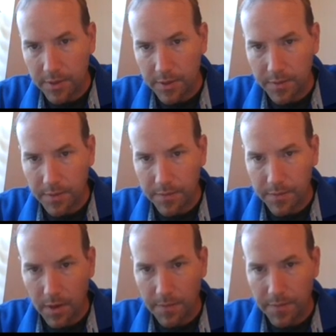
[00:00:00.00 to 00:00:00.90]
the derivative
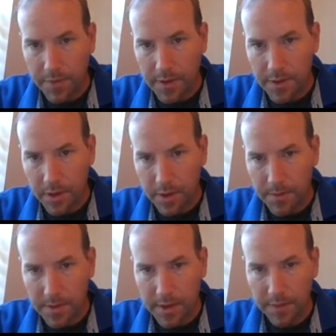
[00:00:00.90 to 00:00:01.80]
of this
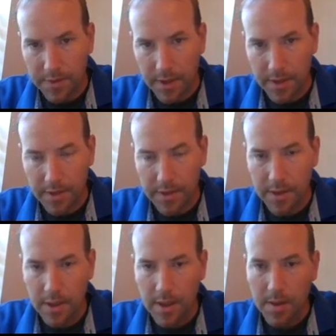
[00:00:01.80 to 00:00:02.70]
term df dx
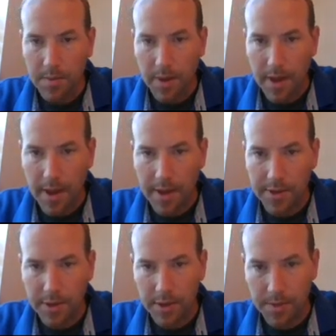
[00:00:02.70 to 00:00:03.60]
by
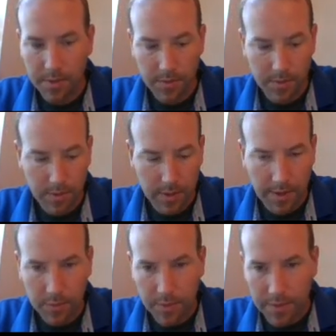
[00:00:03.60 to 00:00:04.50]
x, you're going to be
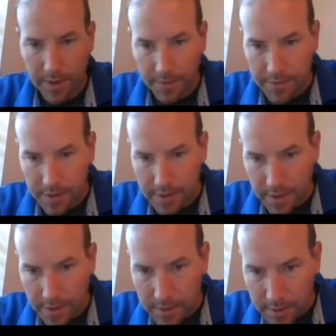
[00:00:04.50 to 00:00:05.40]
left with negative
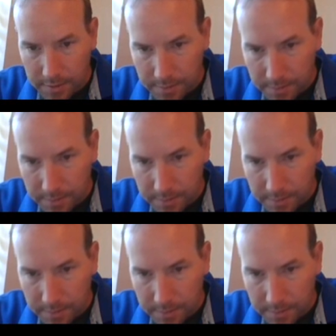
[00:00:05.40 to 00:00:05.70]
6x.